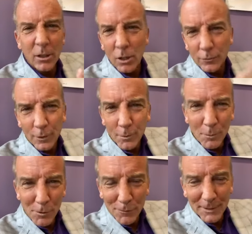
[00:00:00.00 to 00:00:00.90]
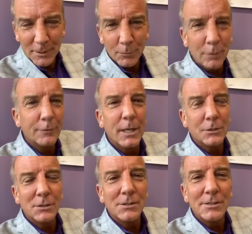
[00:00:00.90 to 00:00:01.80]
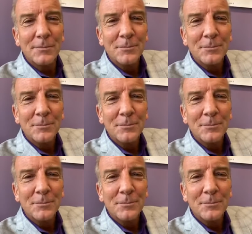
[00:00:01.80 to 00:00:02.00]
all of our perfect imperfections.